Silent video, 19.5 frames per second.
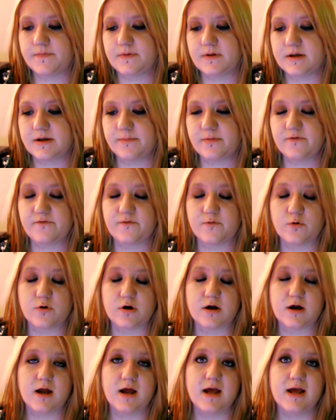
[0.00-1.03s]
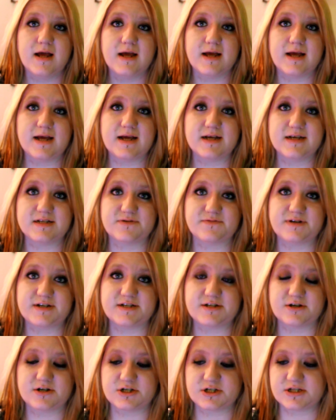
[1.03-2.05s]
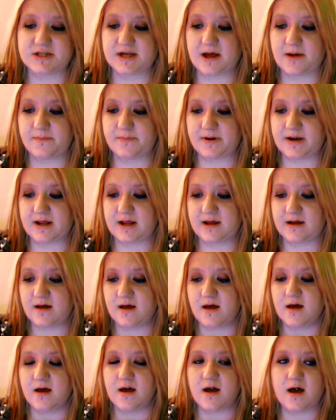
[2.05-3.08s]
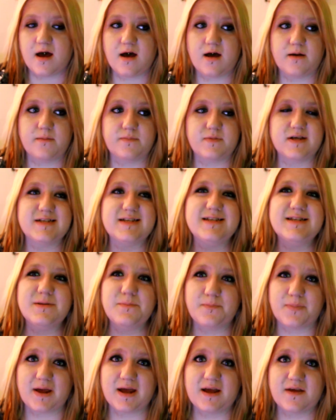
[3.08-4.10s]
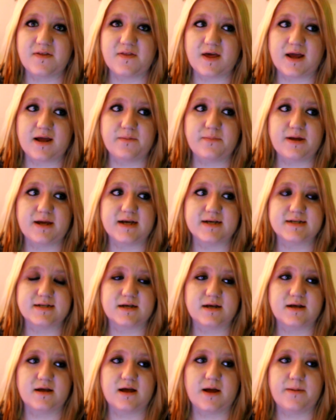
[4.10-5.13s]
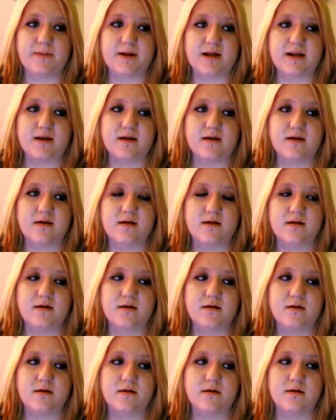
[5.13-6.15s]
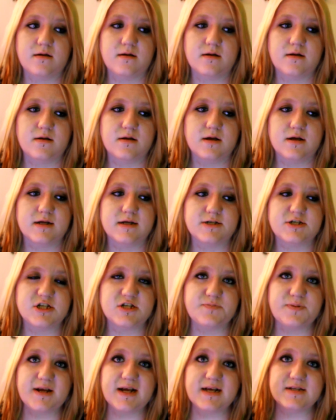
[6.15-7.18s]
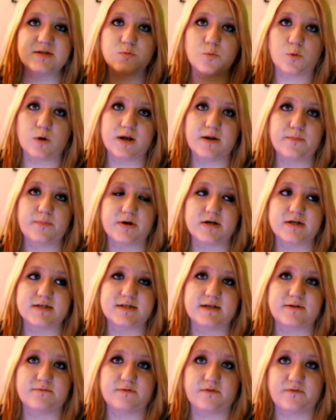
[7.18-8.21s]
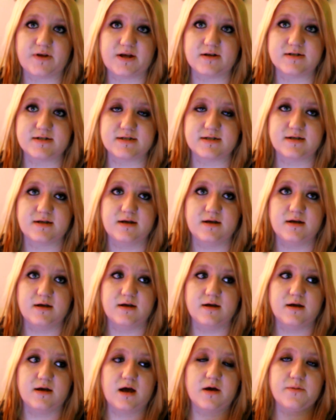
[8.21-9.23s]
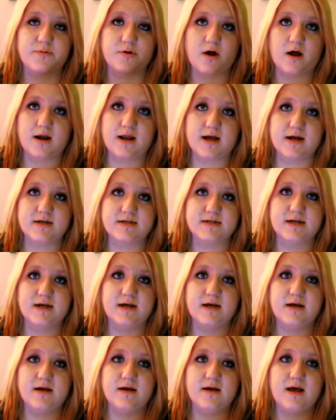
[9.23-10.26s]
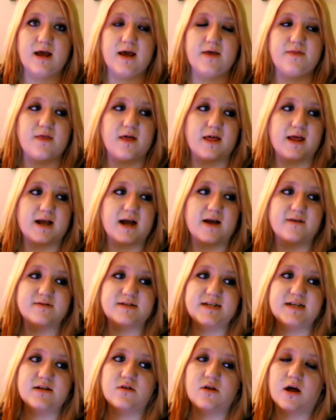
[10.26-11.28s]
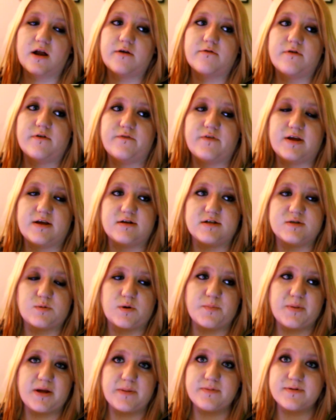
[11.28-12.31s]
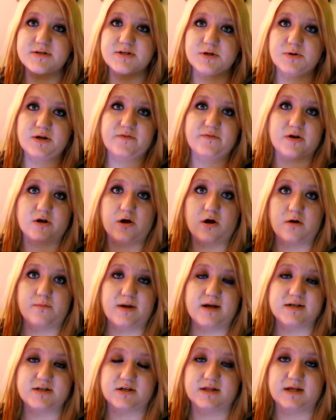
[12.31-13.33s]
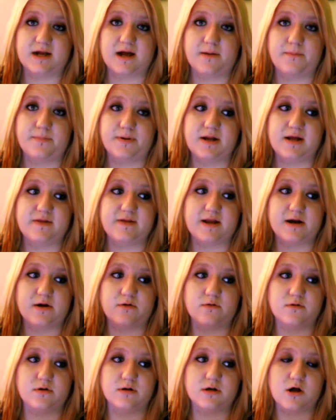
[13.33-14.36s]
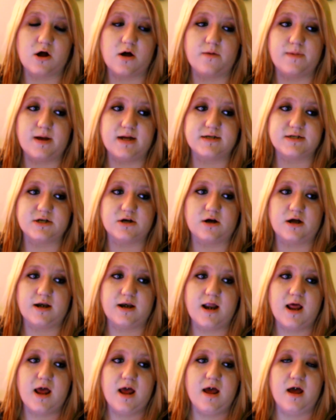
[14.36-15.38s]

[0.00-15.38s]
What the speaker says: Number four is research the company. This is a big thing because, I mean, just because one person reviews a product, like I've seen a lot of reviews where people don't even comment on the company. They don't comment on